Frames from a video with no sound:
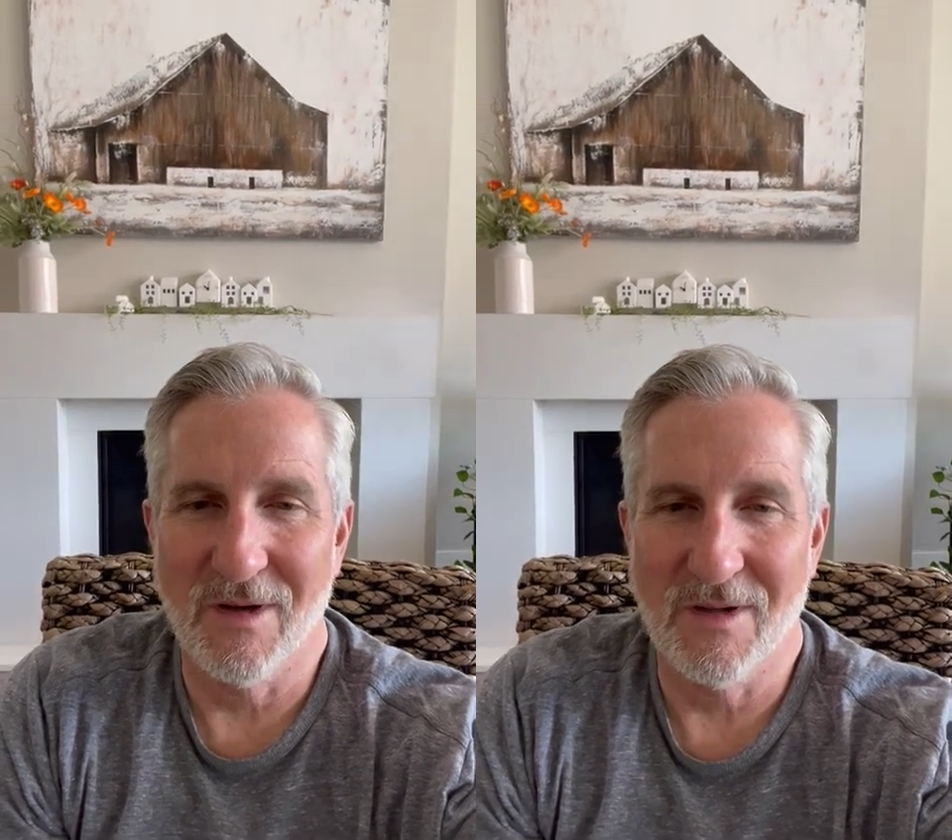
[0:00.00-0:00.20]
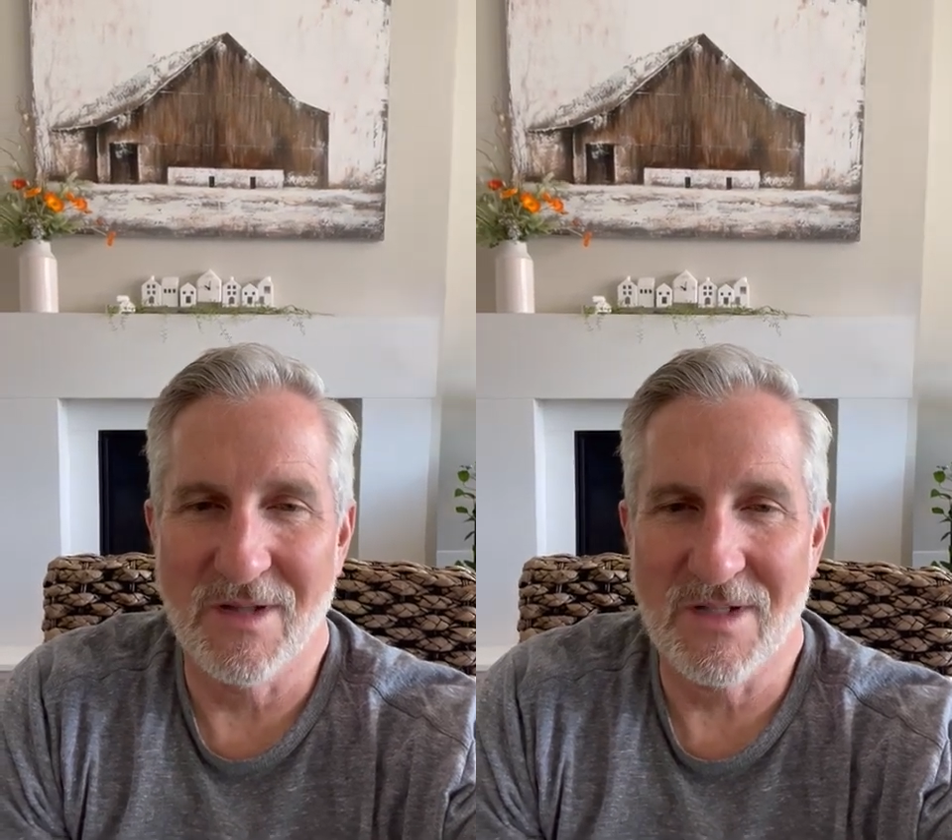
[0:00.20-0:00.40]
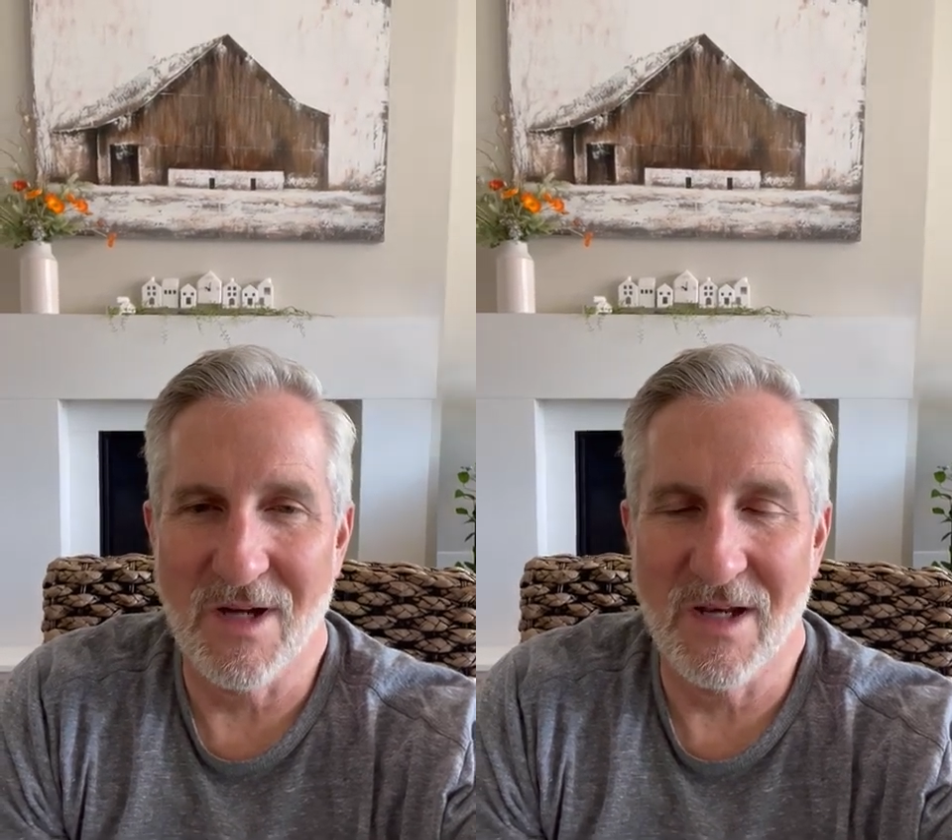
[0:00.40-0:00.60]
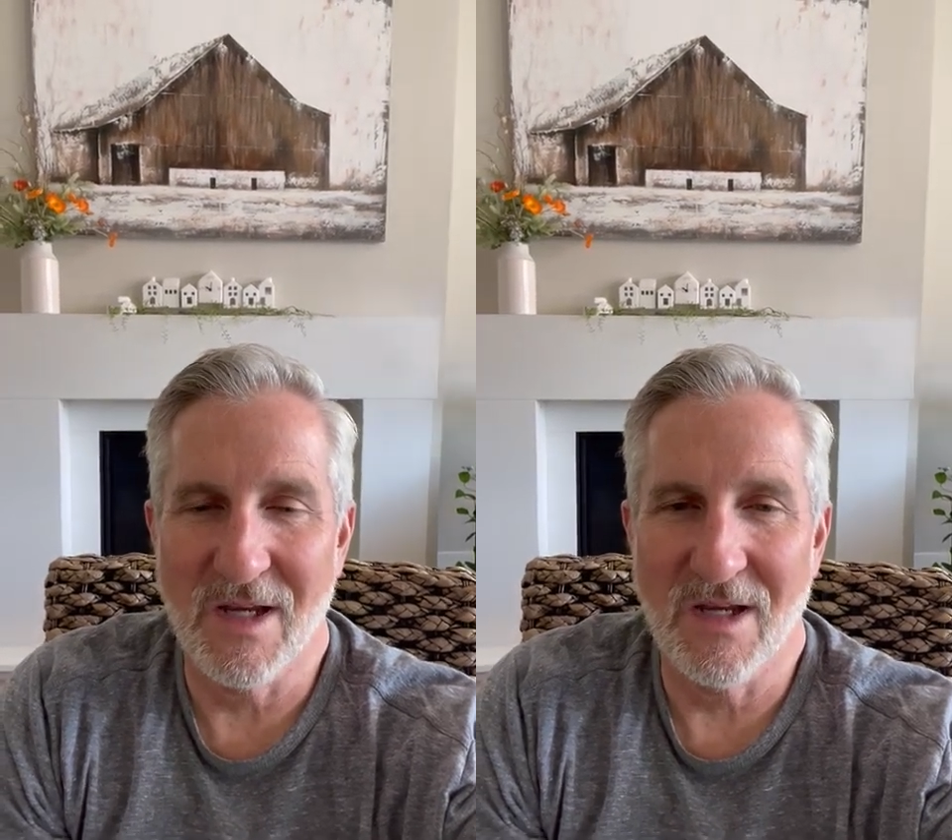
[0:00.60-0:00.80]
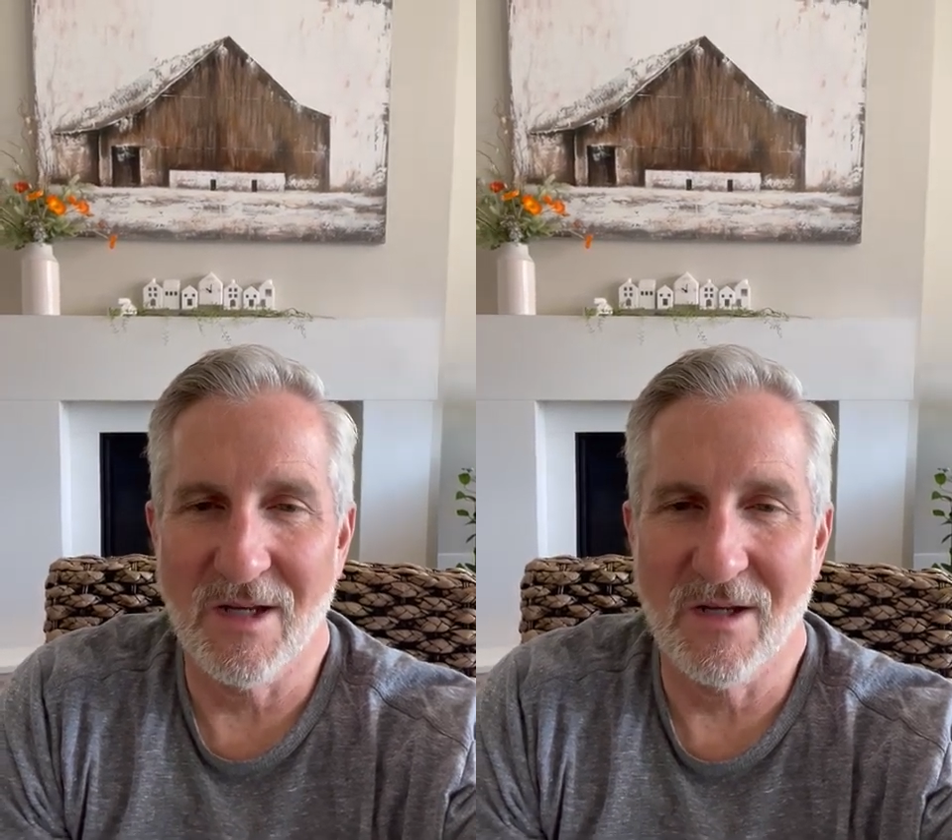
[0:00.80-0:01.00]

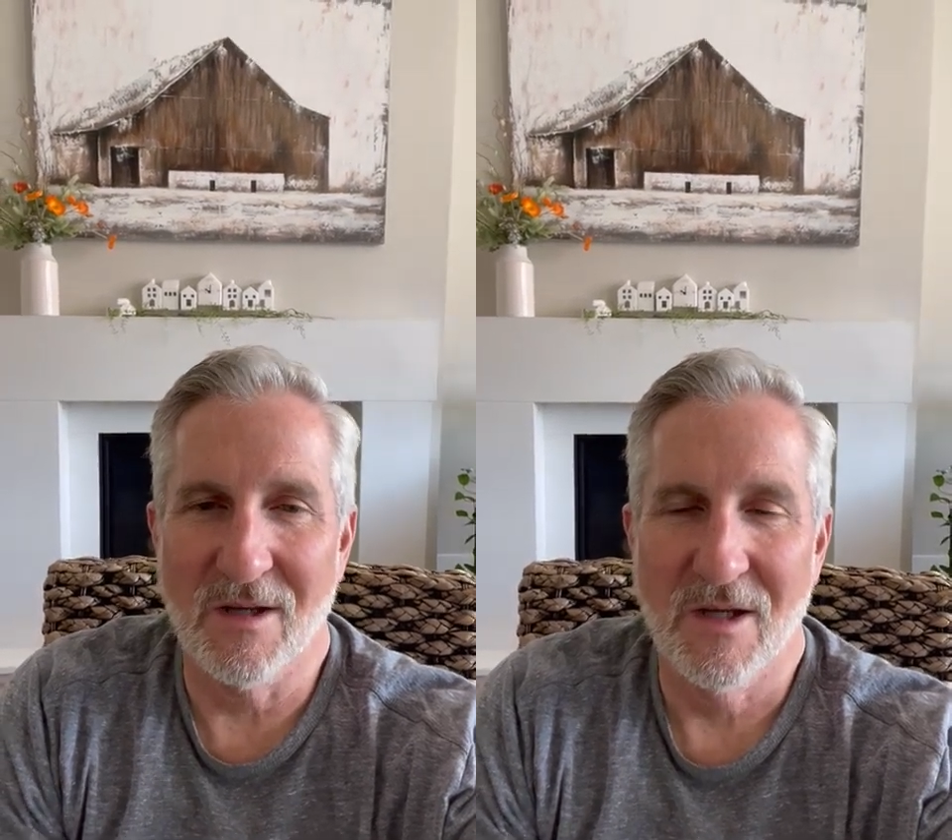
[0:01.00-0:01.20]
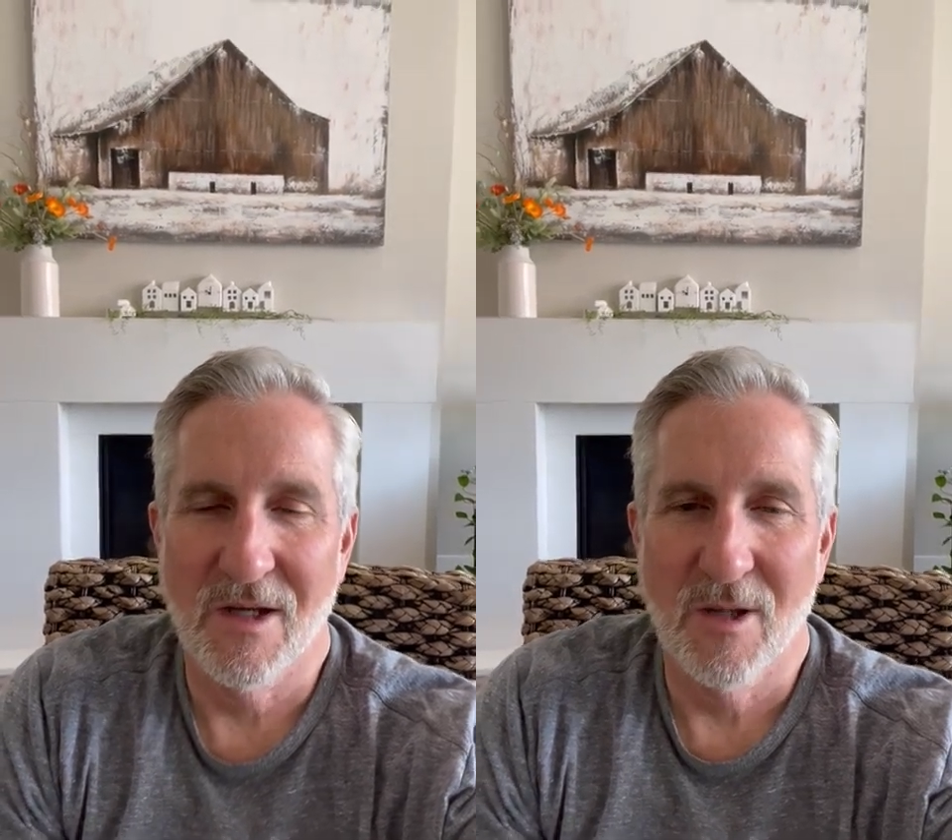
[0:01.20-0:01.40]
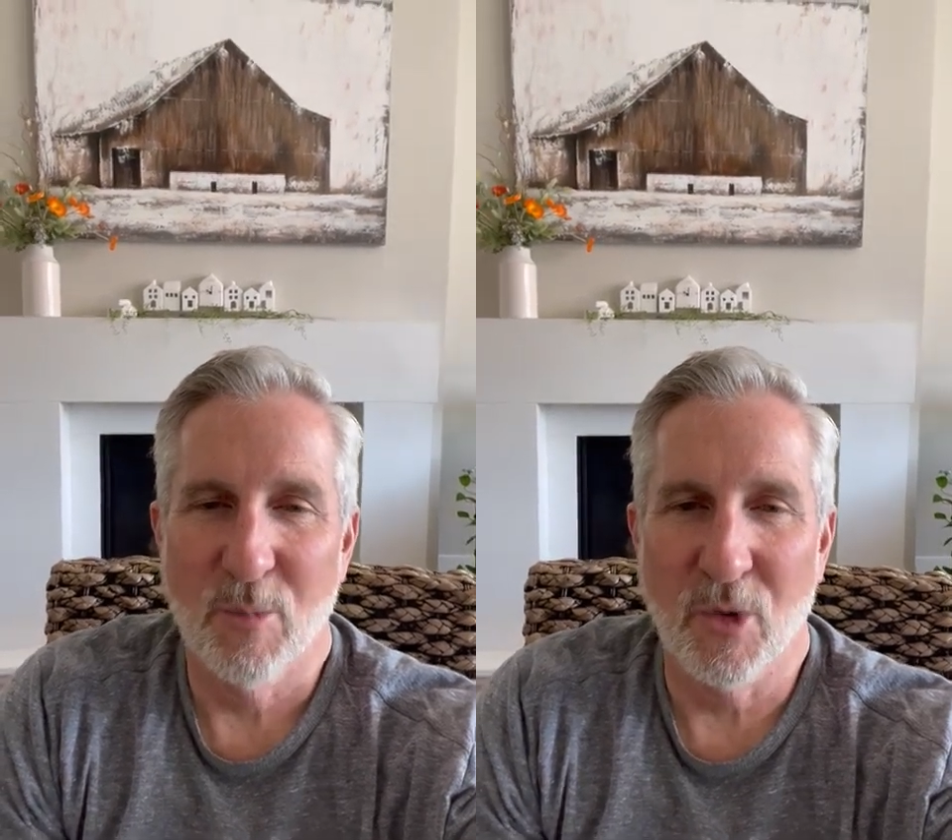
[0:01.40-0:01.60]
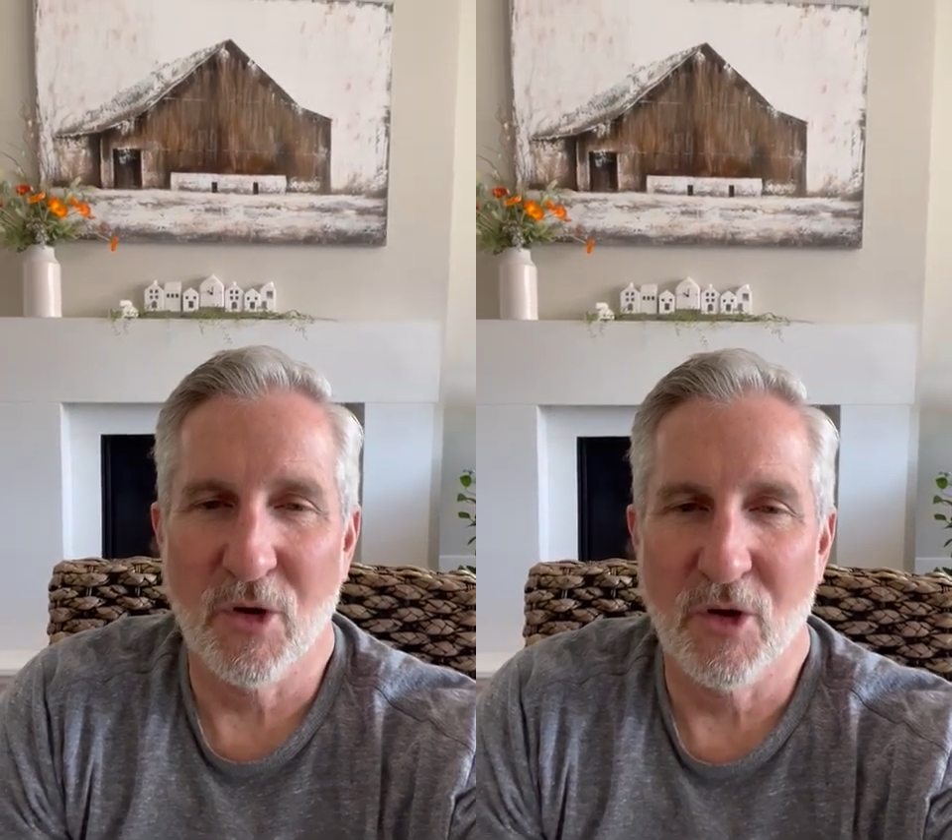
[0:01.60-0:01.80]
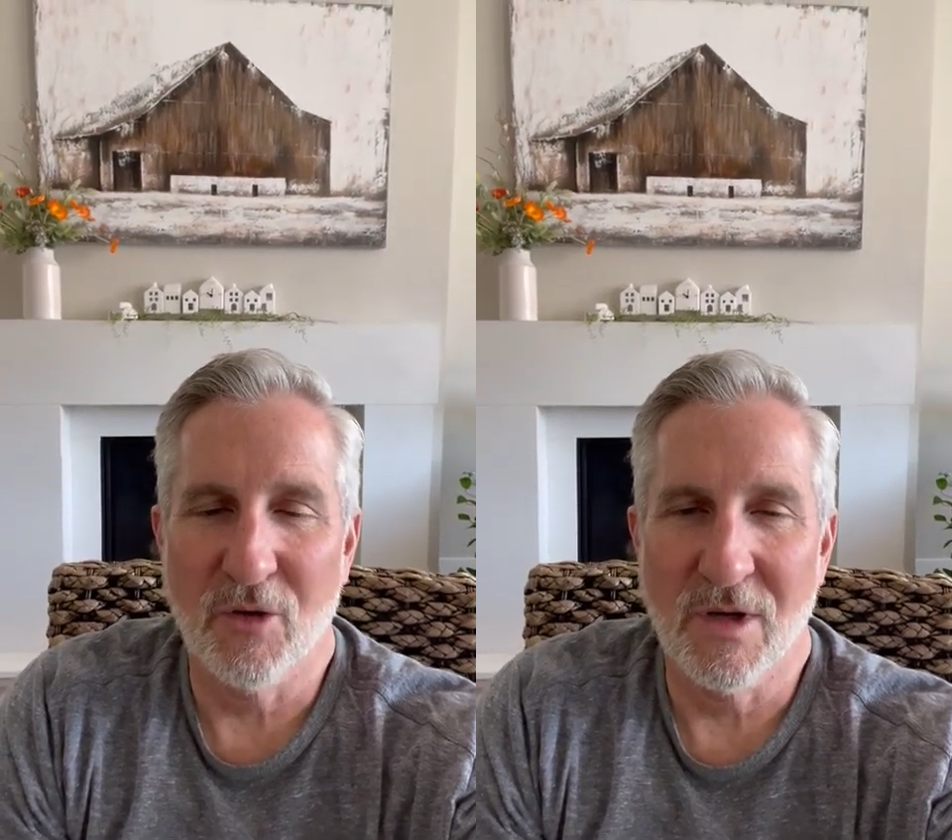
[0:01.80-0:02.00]
designing and
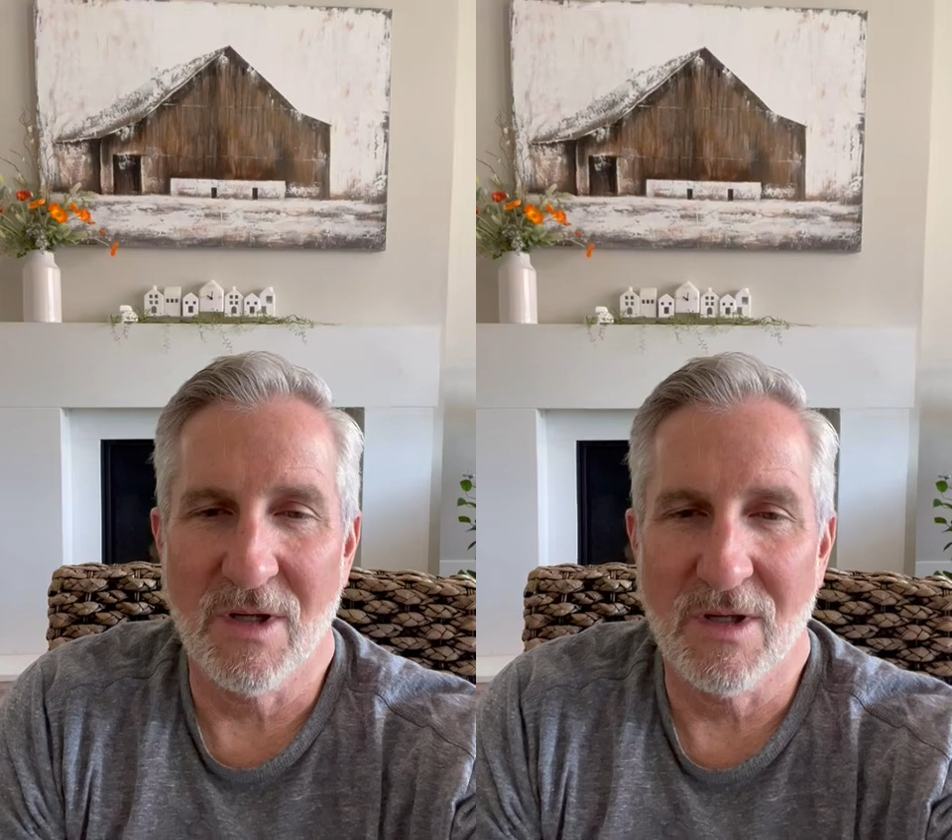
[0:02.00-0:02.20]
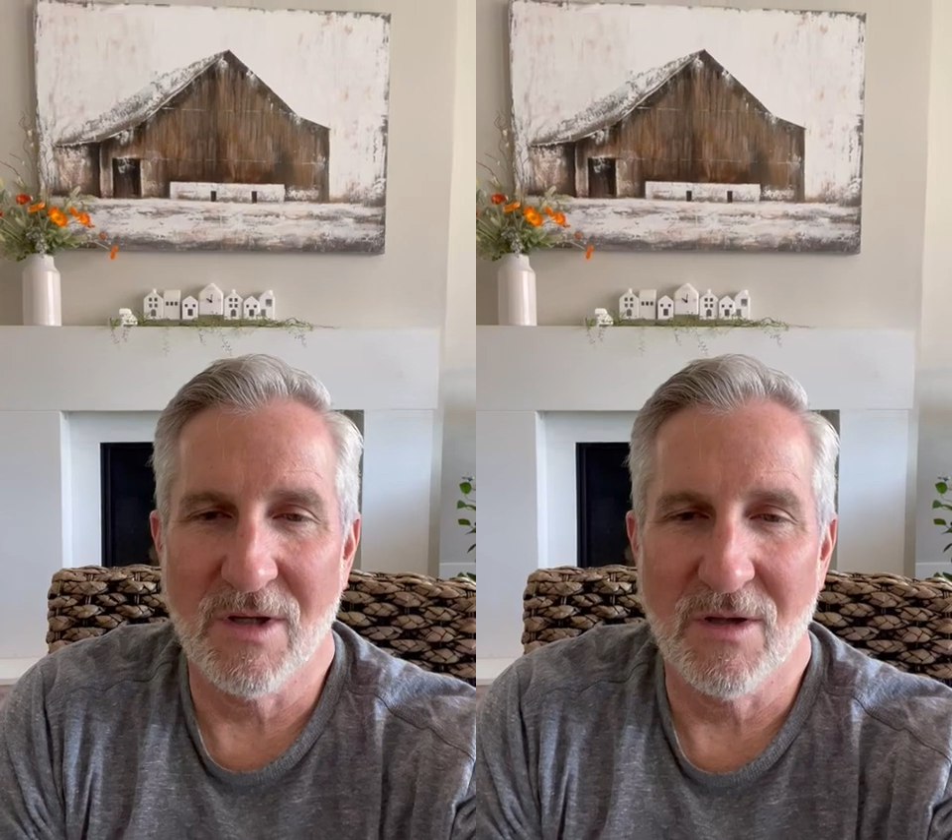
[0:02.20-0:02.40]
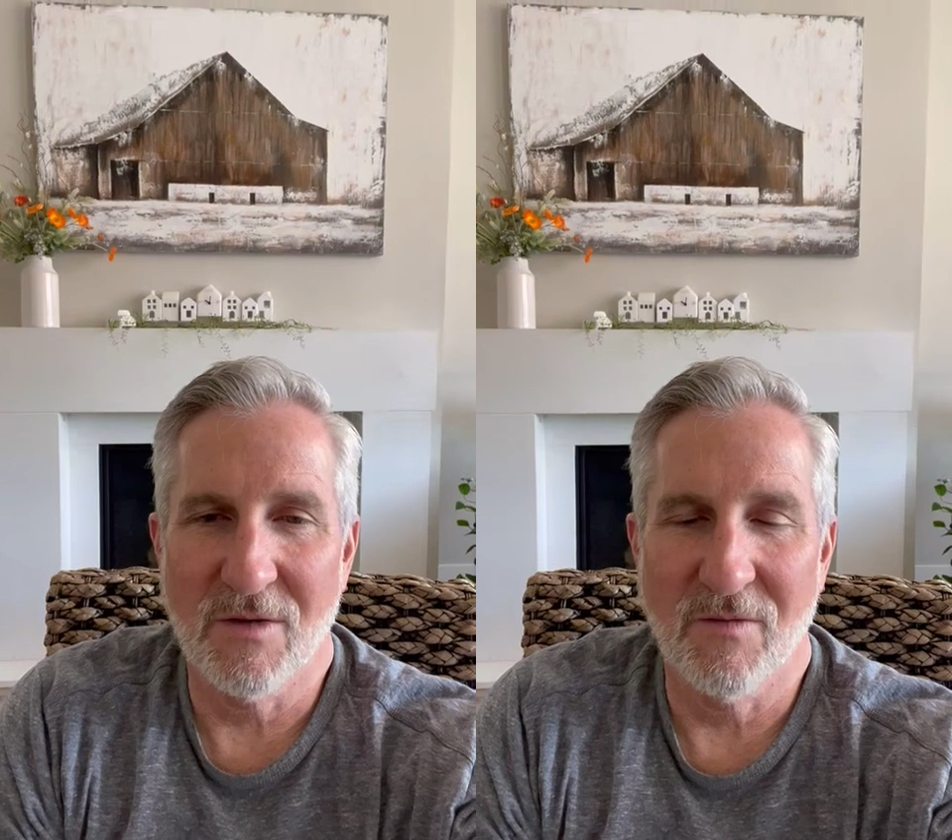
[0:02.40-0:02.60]
procuring uh,